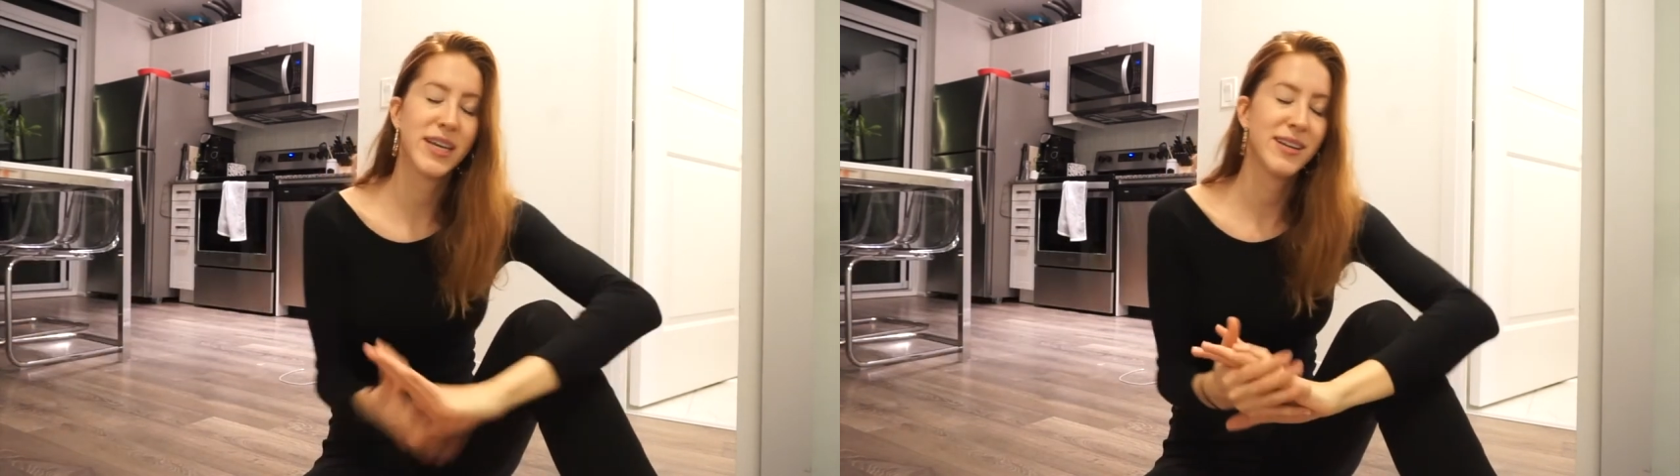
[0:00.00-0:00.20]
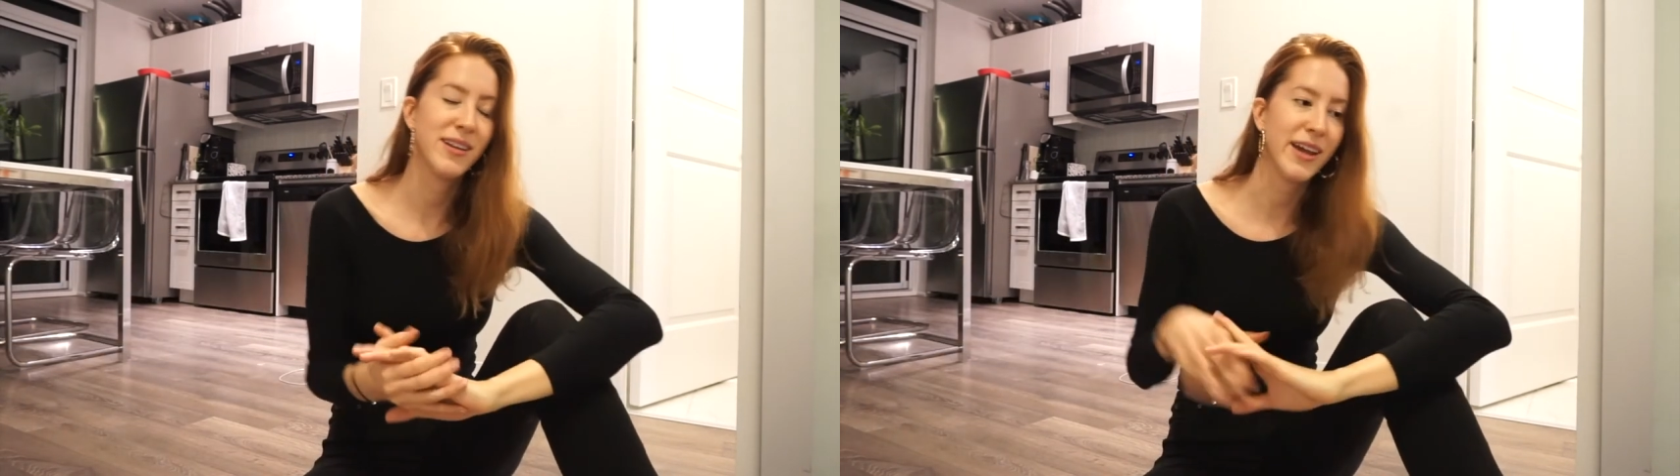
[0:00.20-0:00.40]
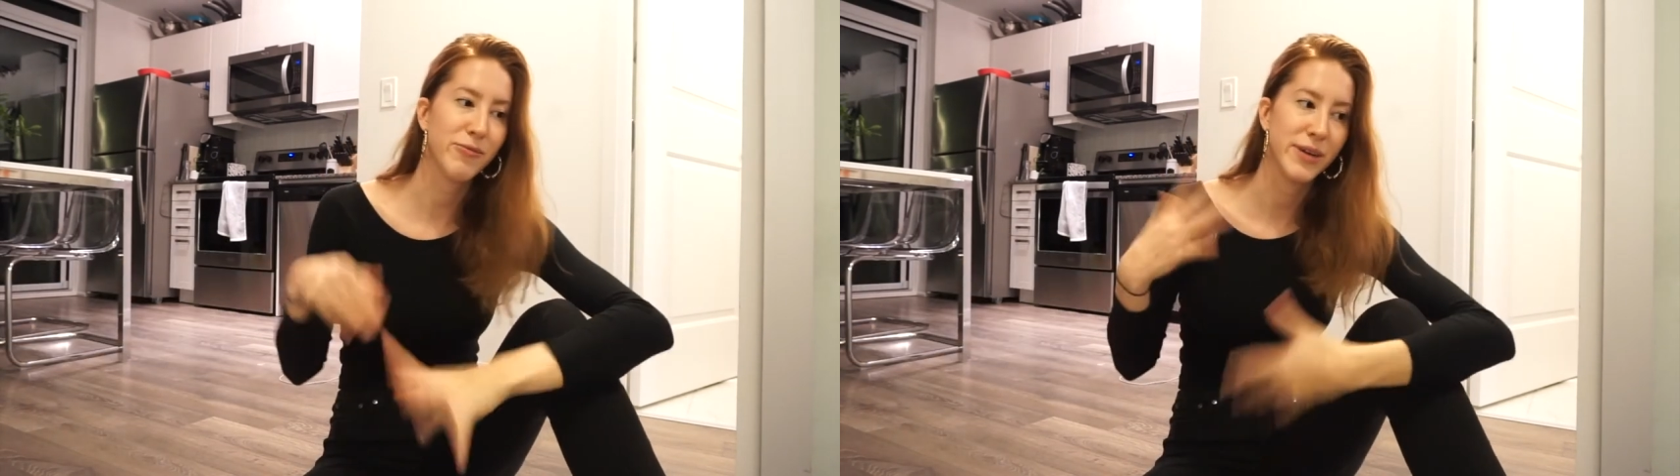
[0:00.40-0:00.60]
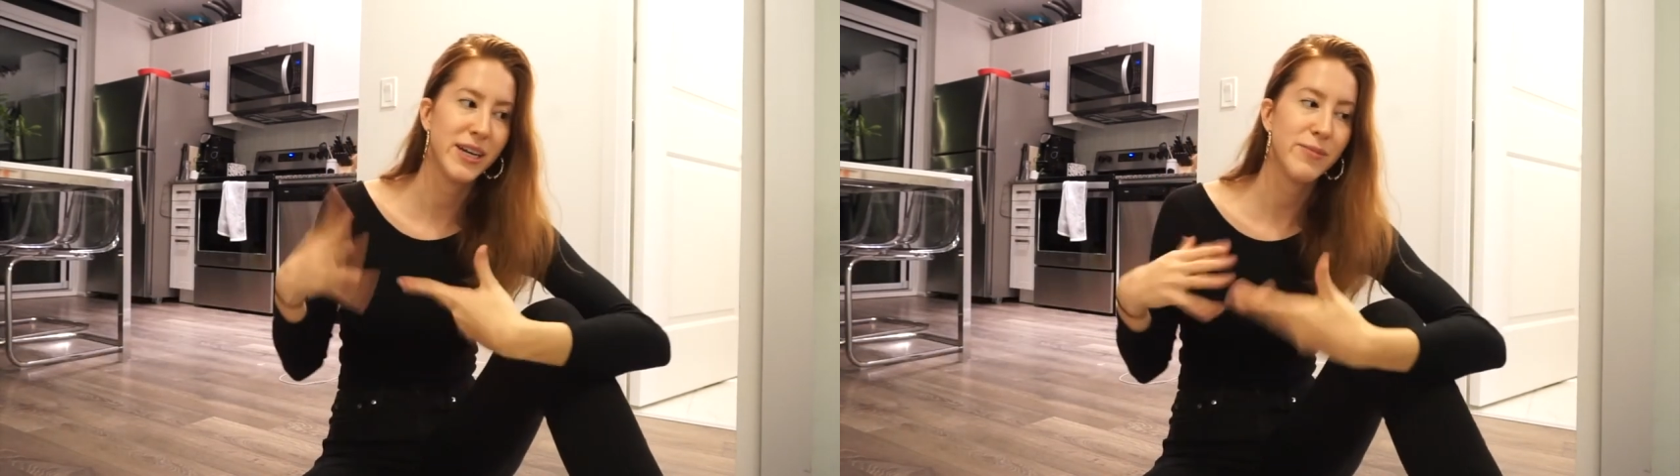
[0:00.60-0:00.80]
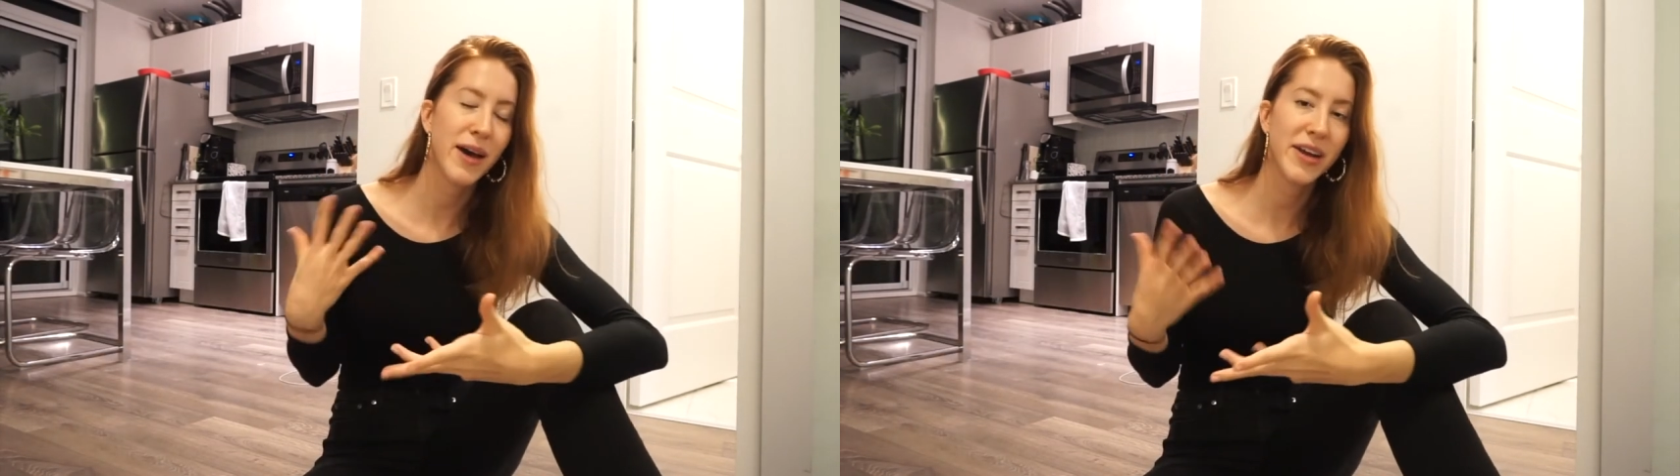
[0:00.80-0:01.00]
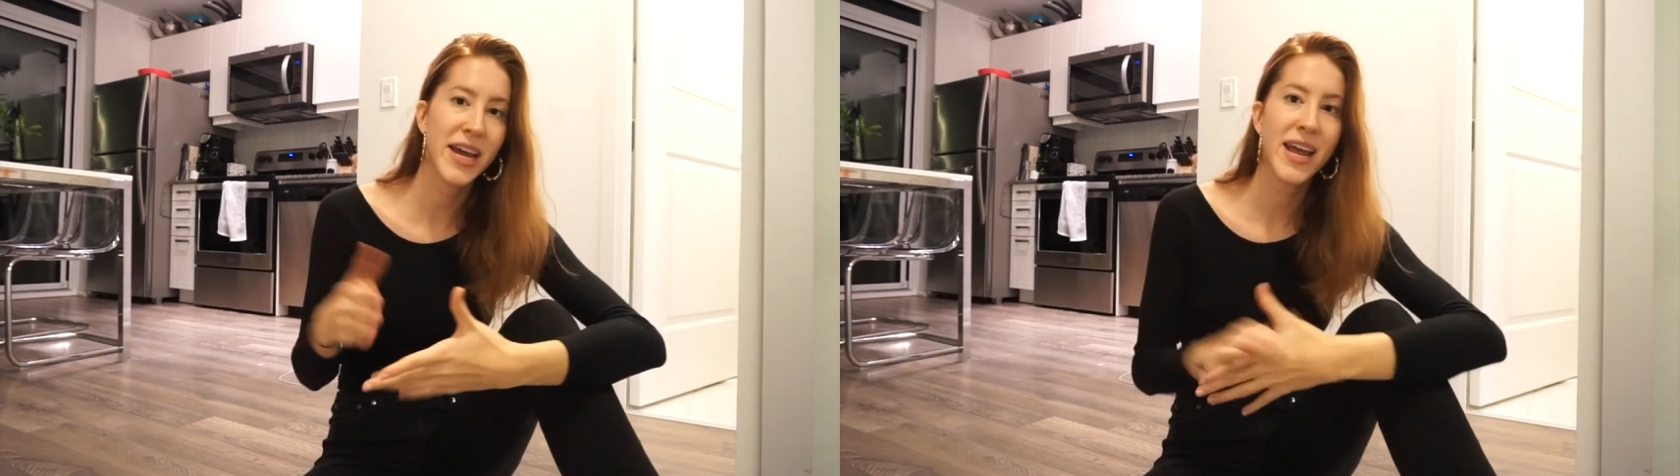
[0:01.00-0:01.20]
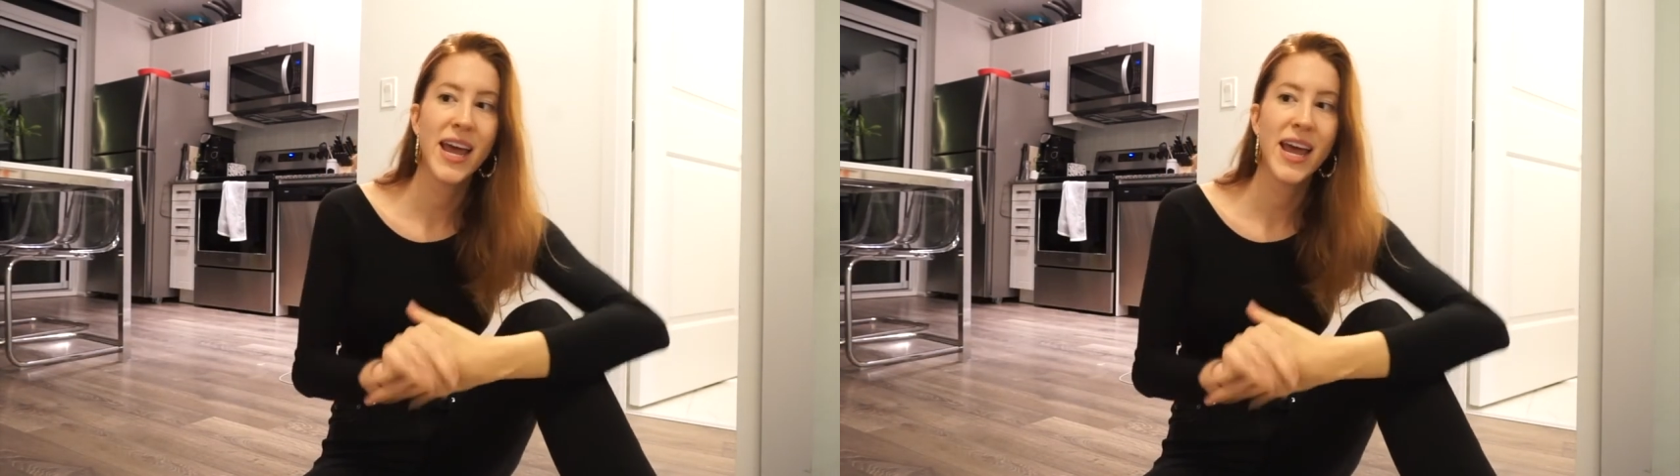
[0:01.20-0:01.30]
can like read about it.